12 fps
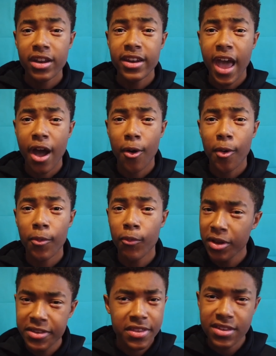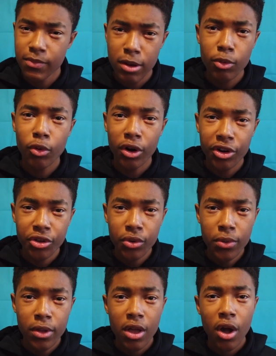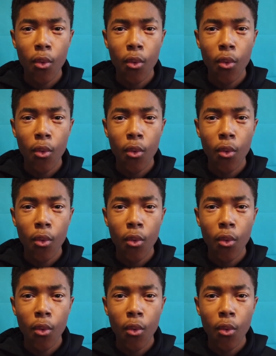Now, what did the Supreme Court do?